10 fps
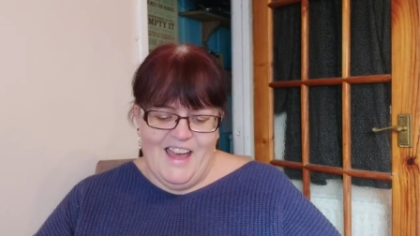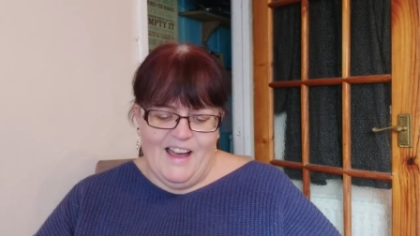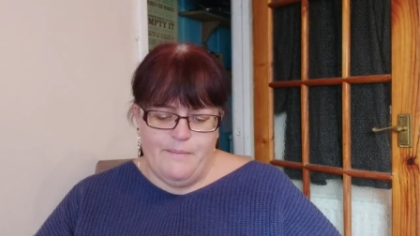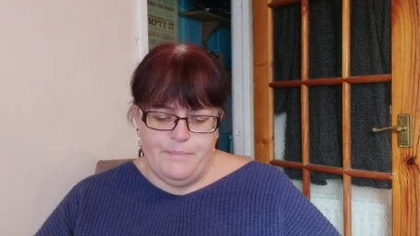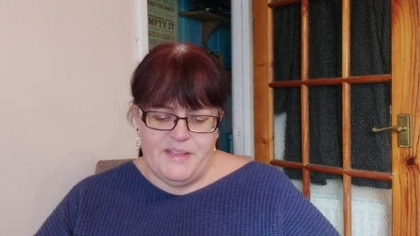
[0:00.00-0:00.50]

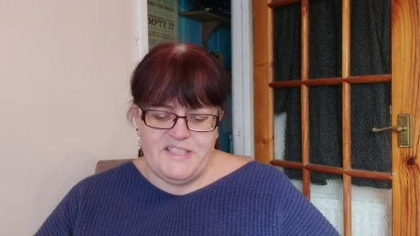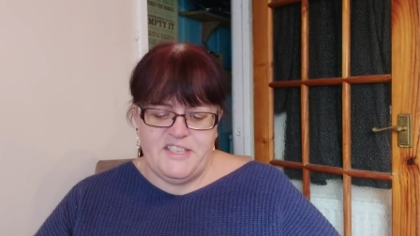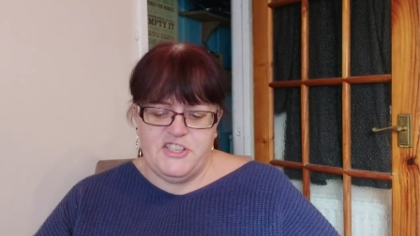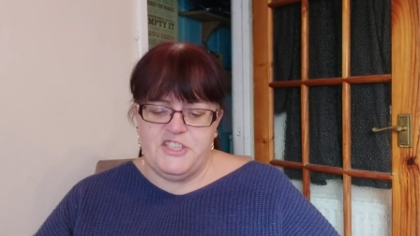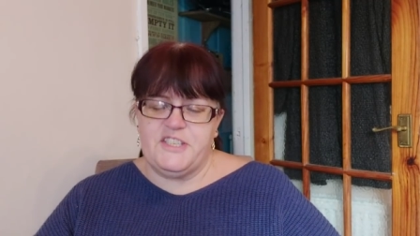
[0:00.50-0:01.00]
But this
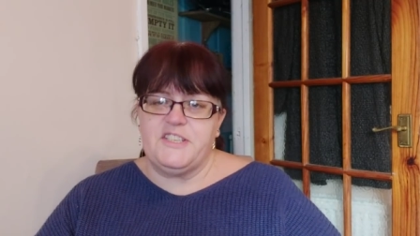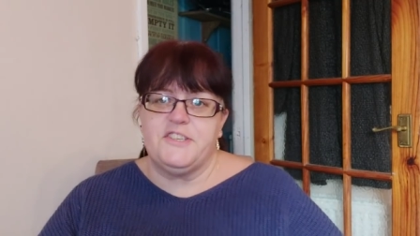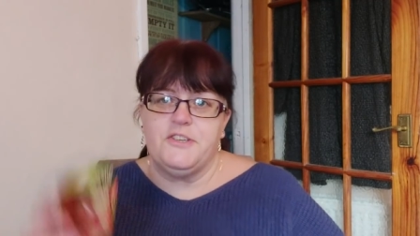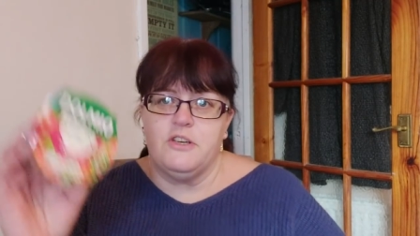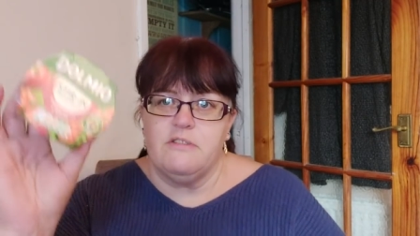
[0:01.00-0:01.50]
is just a
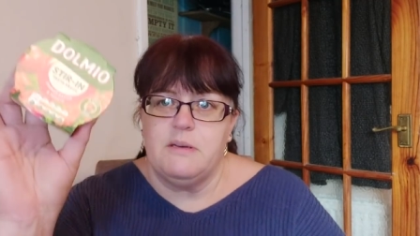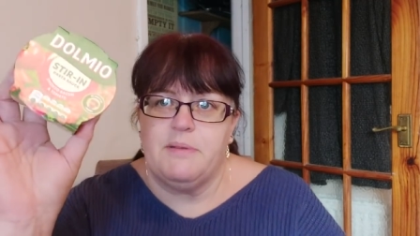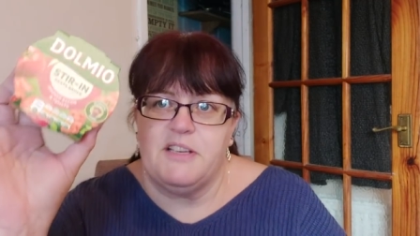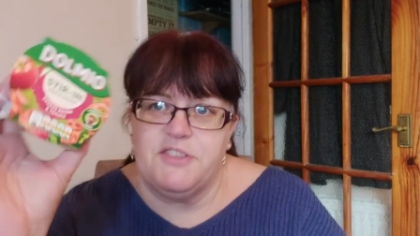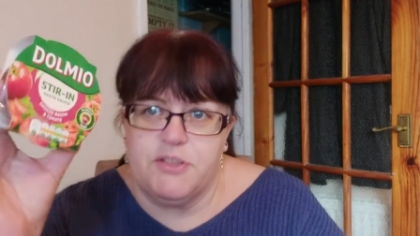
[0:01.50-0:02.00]
stir-in
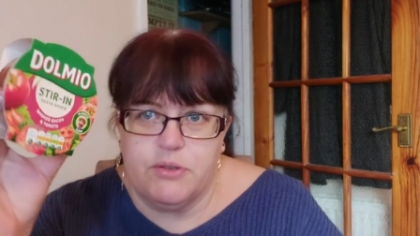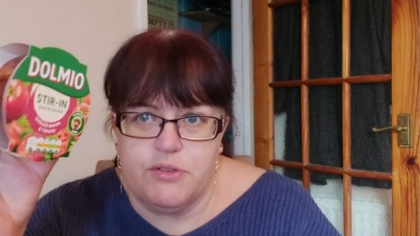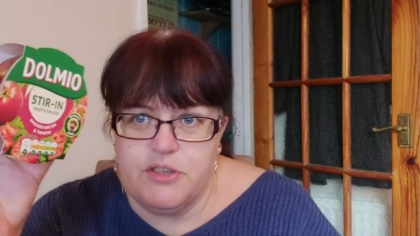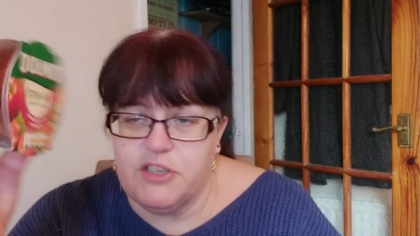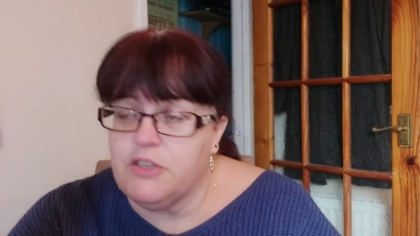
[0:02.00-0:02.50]
pasta
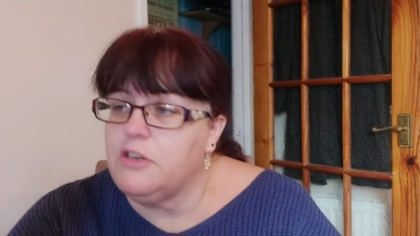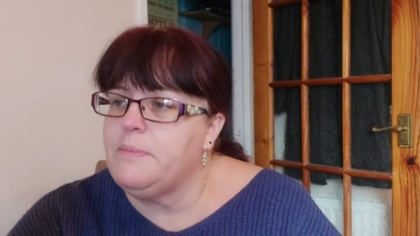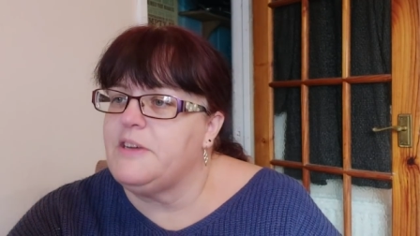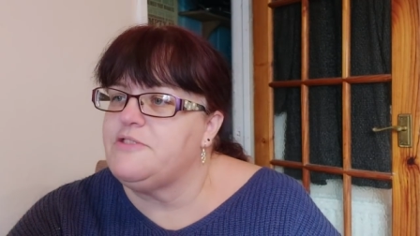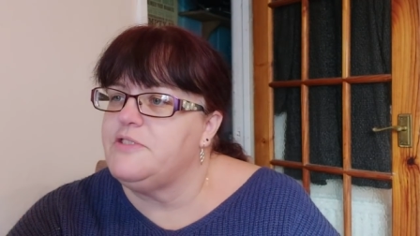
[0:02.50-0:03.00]
sauce. You just cut
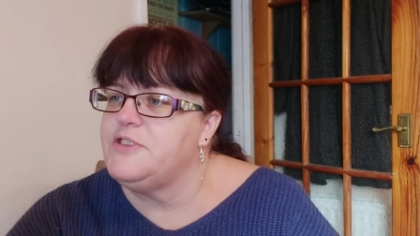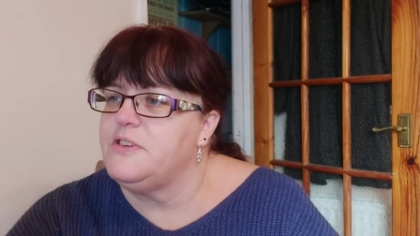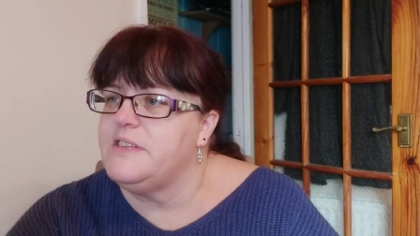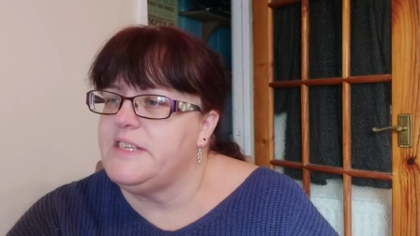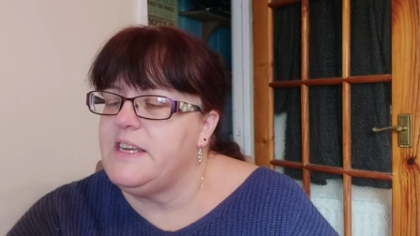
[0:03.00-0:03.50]
your pasta and
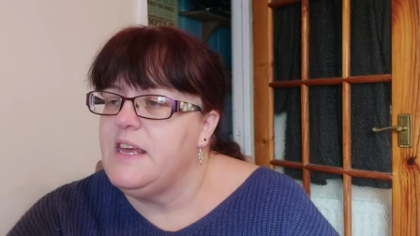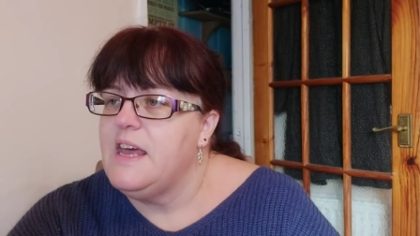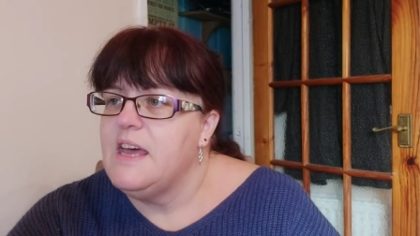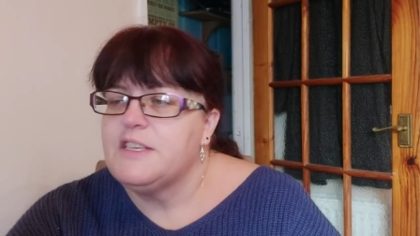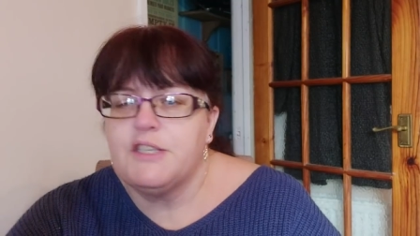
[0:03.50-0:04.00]
stir this in.
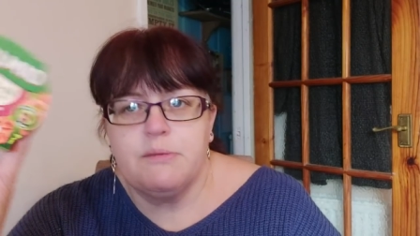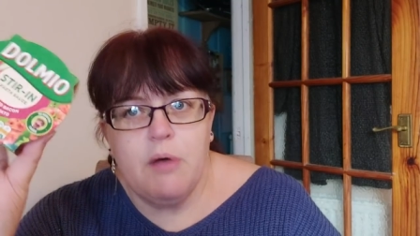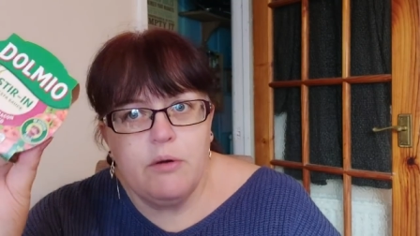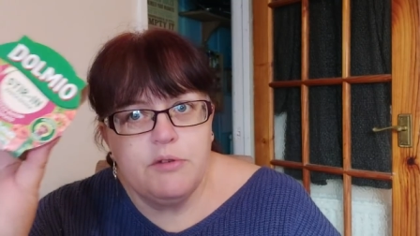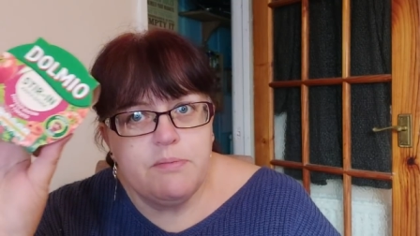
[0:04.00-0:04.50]

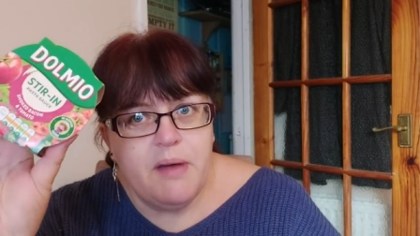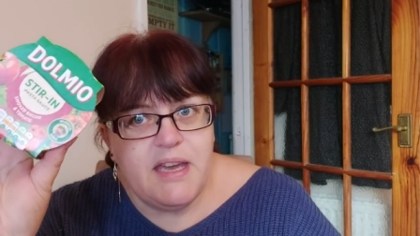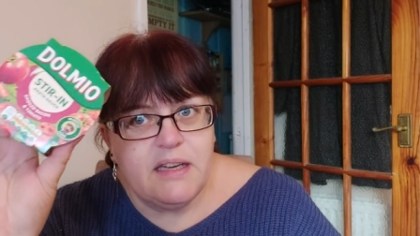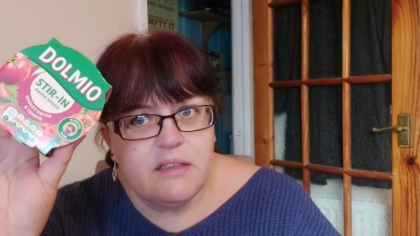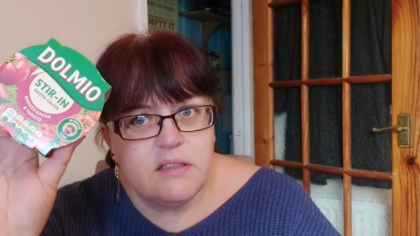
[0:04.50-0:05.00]
Smoked
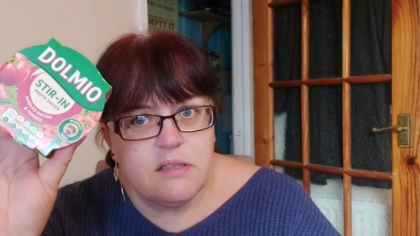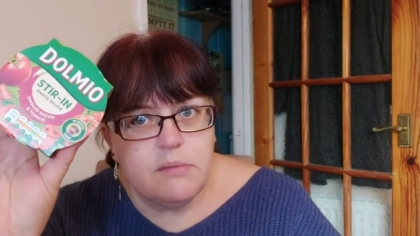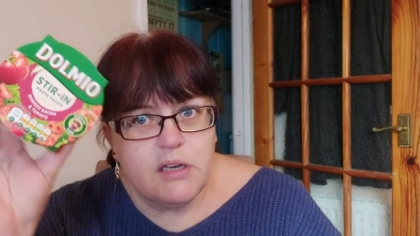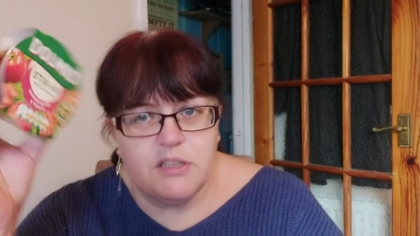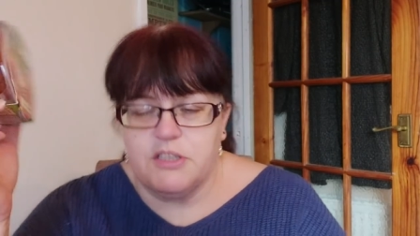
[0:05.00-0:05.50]
bacon and
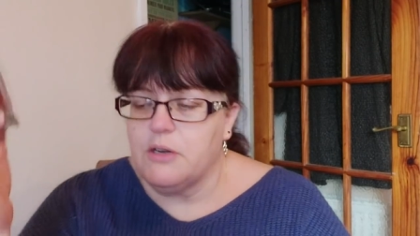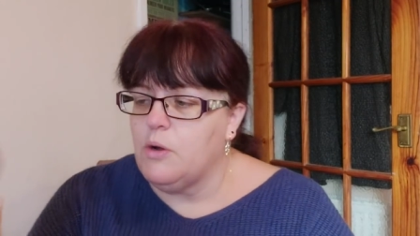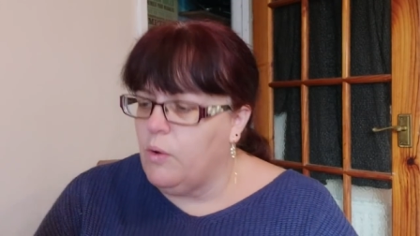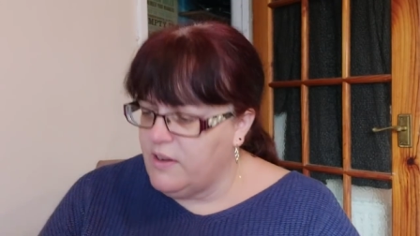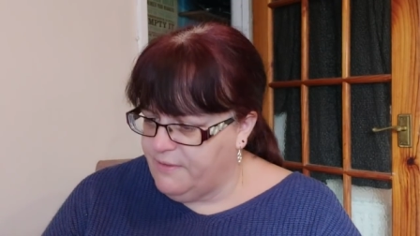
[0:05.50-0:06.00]
tomato.
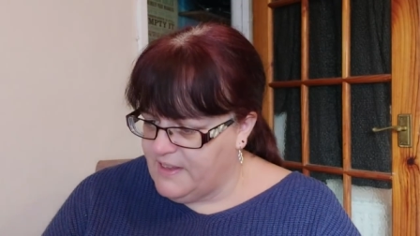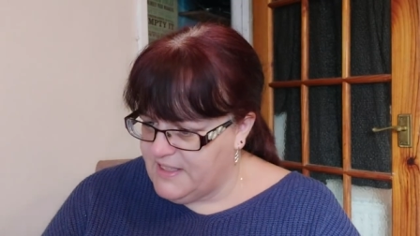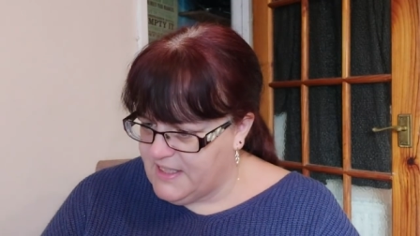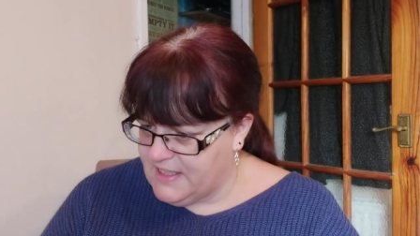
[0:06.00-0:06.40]
Quite fancy.